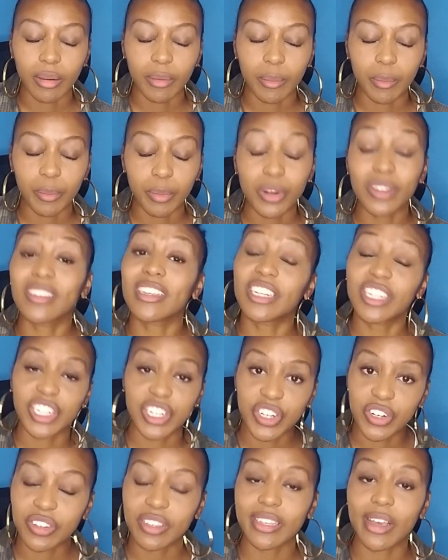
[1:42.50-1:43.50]
presented
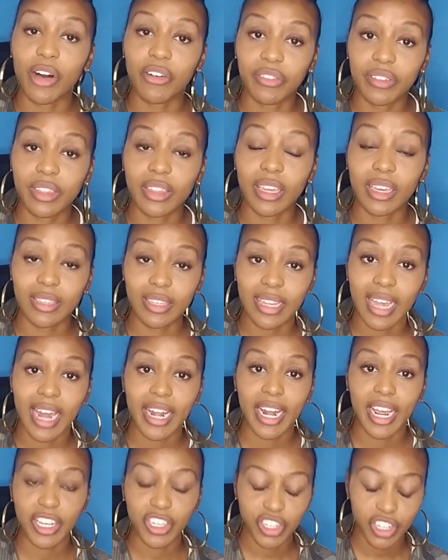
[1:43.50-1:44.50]
herself and things of that
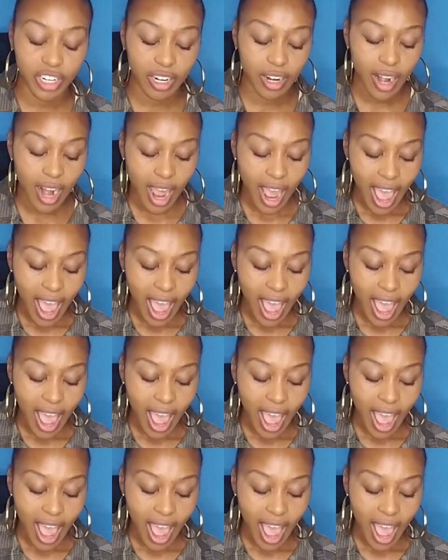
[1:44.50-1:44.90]
nature.